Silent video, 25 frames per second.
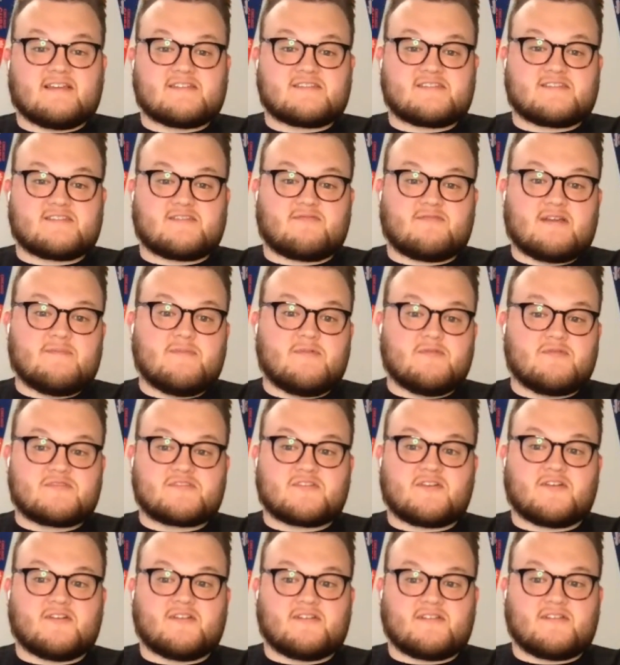Because the reboot
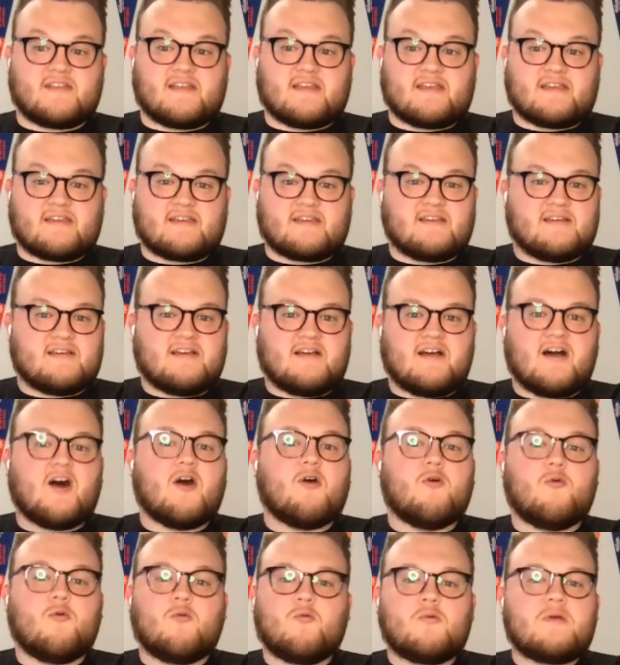started insane.
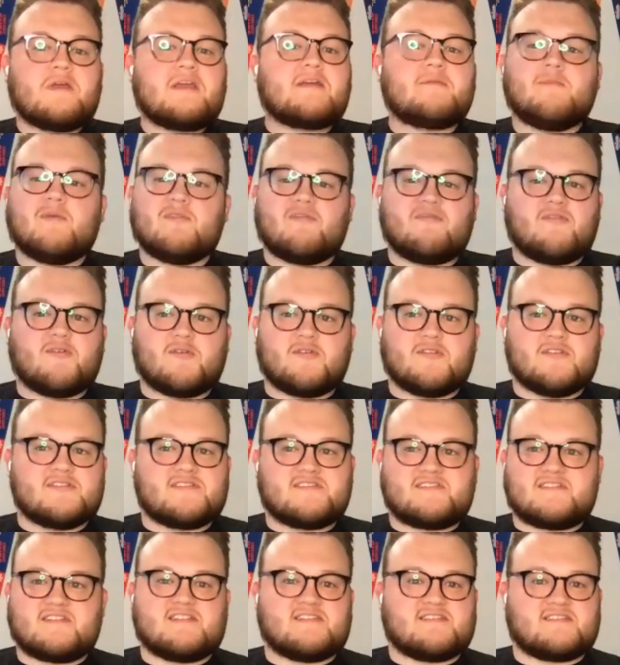A week before the
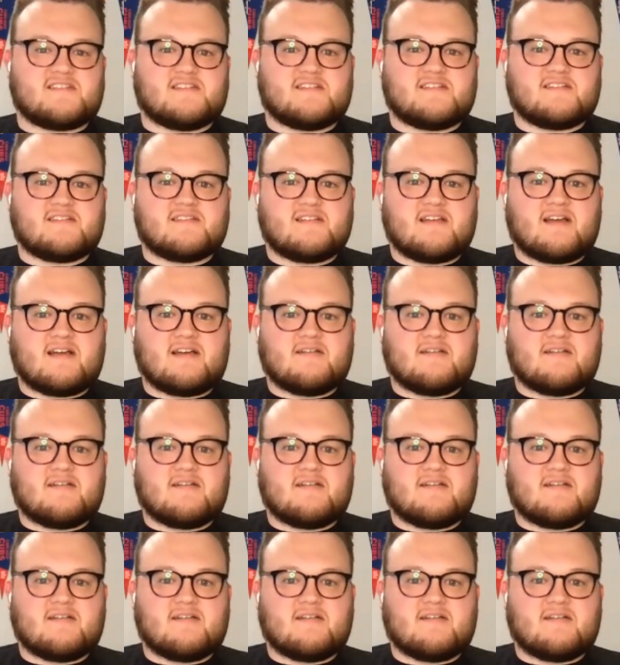season,